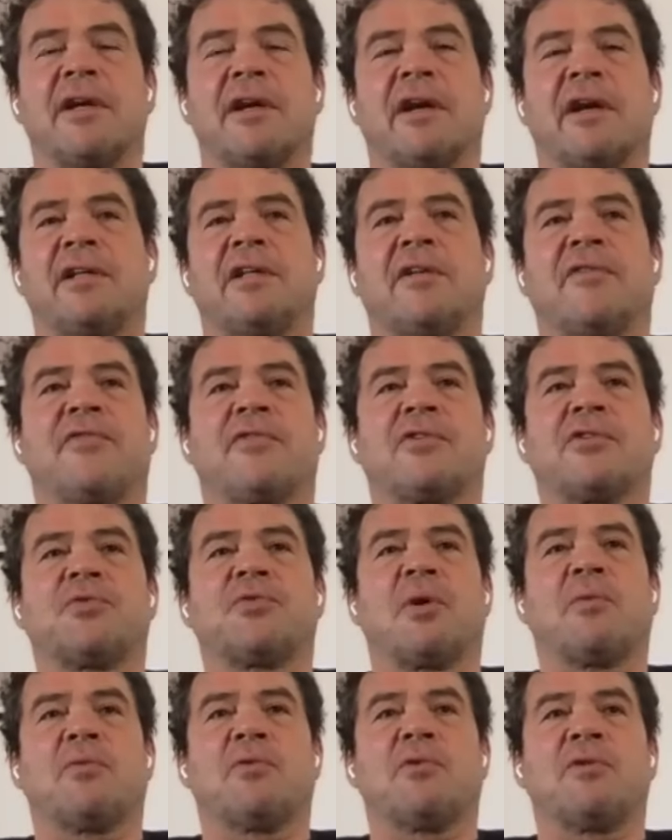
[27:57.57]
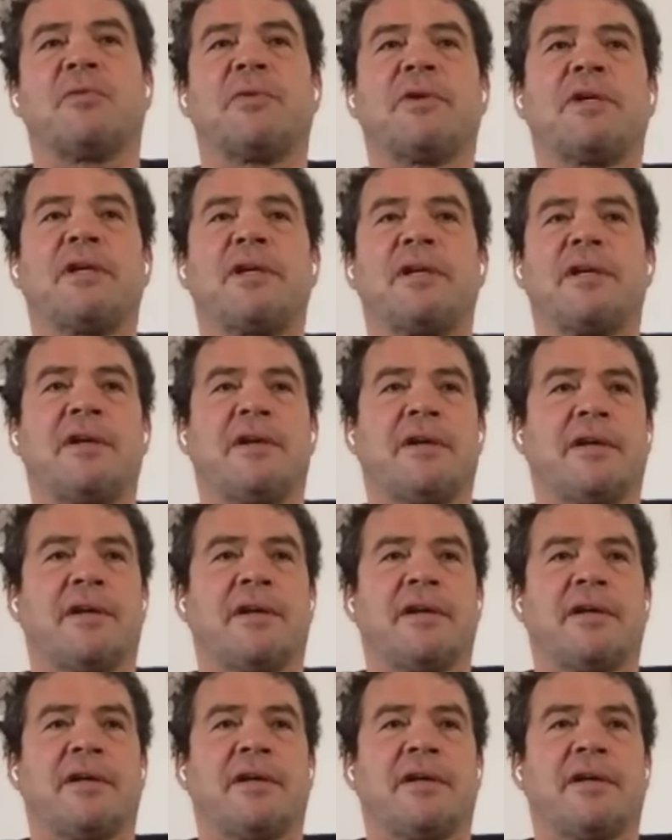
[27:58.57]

and the first one would be